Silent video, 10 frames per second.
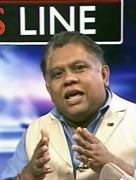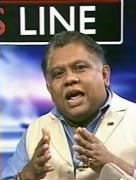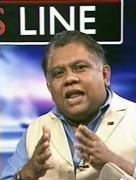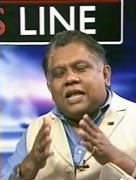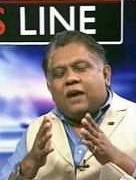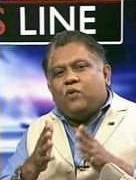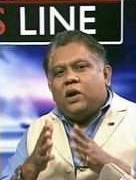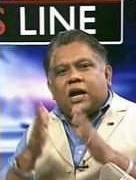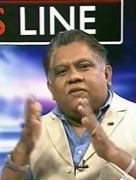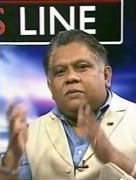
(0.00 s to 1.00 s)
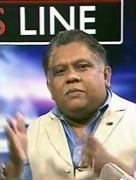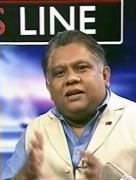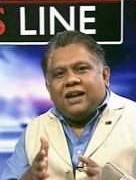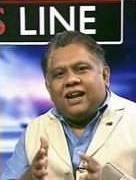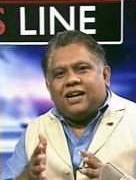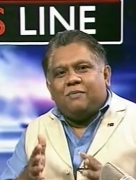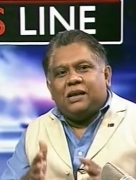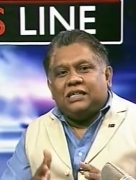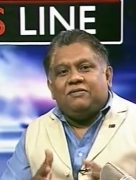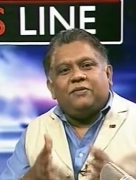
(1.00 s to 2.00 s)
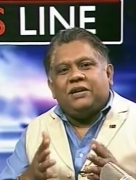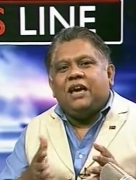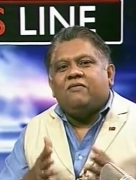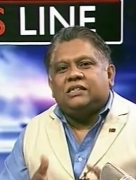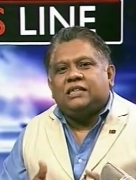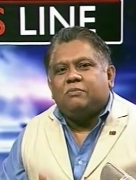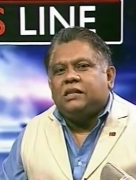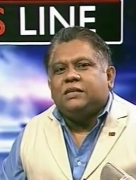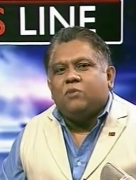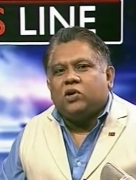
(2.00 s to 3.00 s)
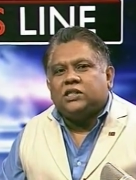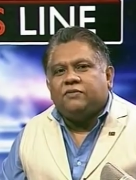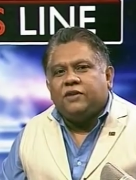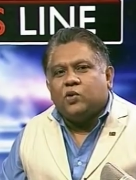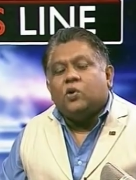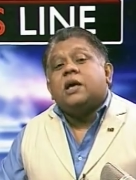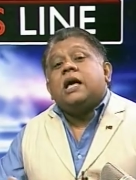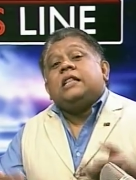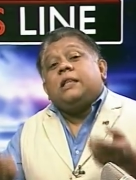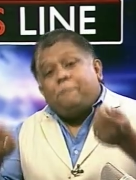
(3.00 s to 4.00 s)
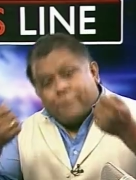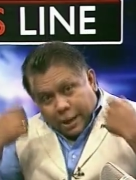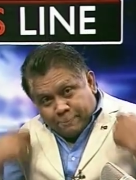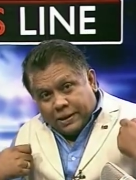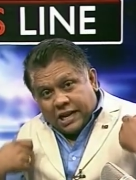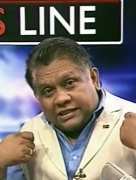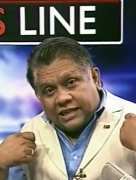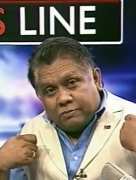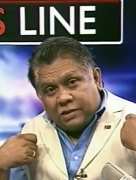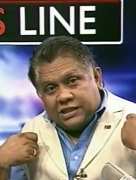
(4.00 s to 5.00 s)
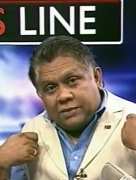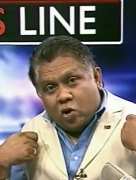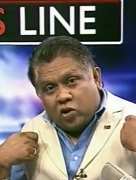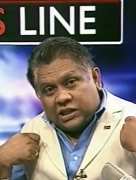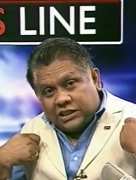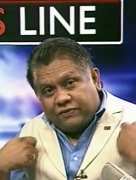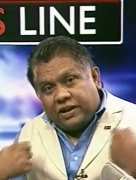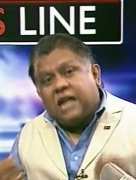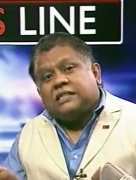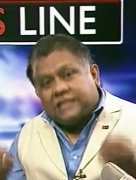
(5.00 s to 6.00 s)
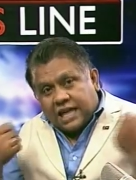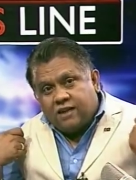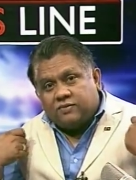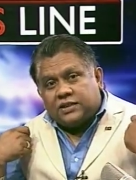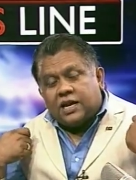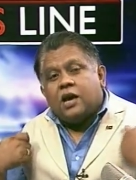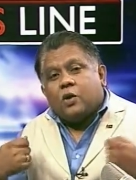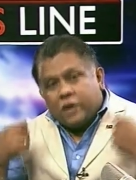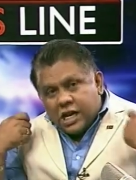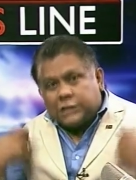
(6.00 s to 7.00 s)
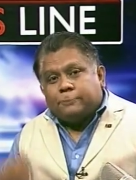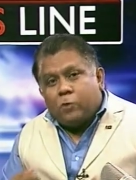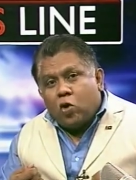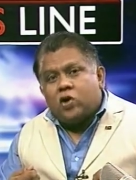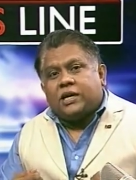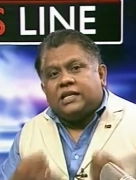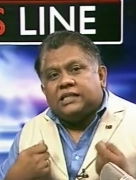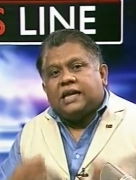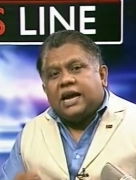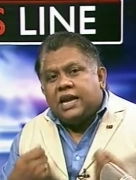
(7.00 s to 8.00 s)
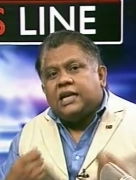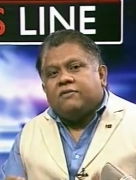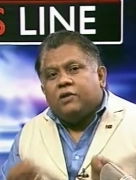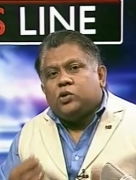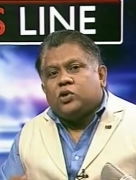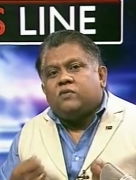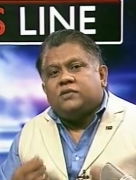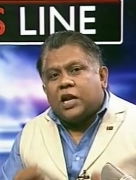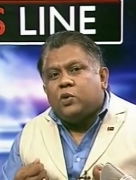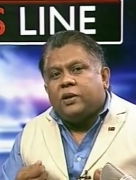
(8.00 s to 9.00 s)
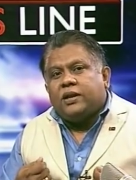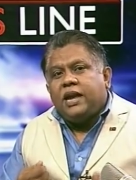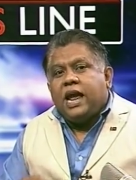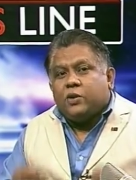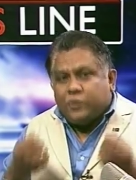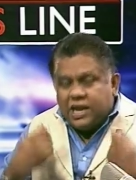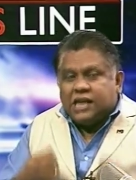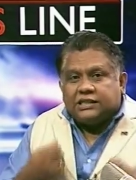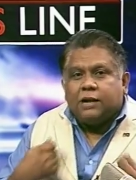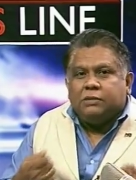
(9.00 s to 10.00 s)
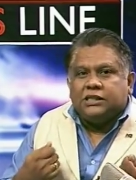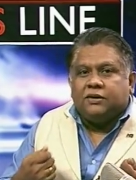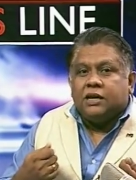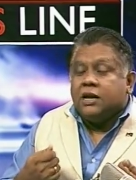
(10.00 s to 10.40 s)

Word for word: and therefore government can't come and say, well, we have established democracy for you. The people established democracy for ourselves. We spoke in the silent revolution of January and we established it.